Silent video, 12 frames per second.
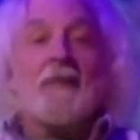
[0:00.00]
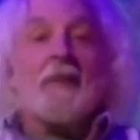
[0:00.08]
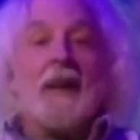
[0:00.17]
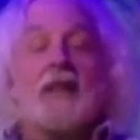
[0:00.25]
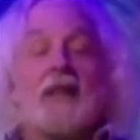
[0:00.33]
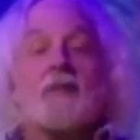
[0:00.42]

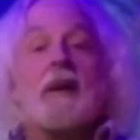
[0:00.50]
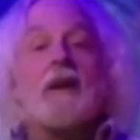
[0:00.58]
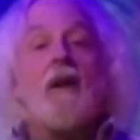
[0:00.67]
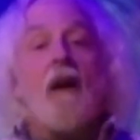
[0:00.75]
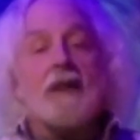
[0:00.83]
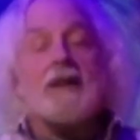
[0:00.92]
it's
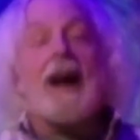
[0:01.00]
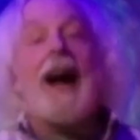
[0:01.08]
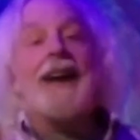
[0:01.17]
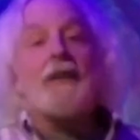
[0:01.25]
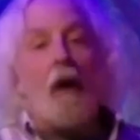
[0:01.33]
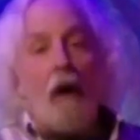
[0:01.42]
because I
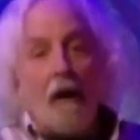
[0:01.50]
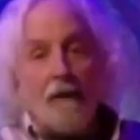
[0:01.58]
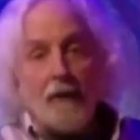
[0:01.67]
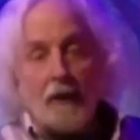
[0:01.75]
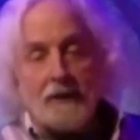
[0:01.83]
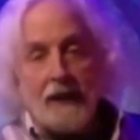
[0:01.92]
had
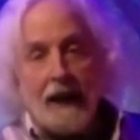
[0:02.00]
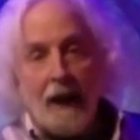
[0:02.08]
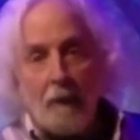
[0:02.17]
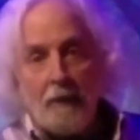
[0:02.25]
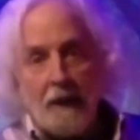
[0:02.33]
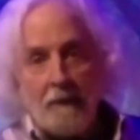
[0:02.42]
offered to
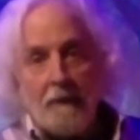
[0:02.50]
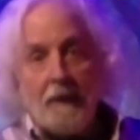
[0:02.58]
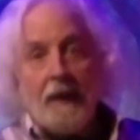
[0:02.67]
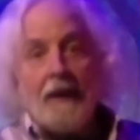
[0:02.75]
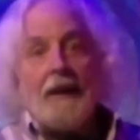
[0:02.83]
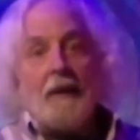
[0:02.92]
help them
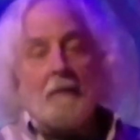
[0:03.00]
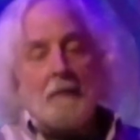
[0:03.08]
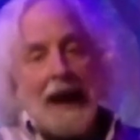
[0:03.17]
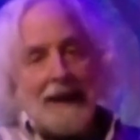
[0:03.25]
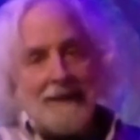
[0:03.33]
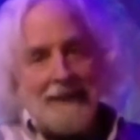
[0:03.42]

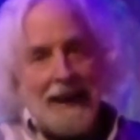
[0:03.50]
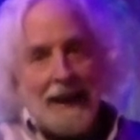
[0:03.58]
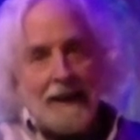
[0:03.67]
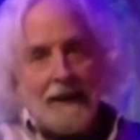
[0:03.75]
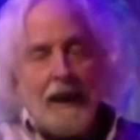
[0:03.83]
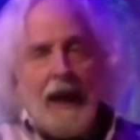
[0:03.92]
back
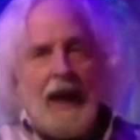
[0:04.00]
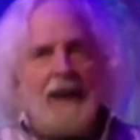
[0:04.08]
then, and I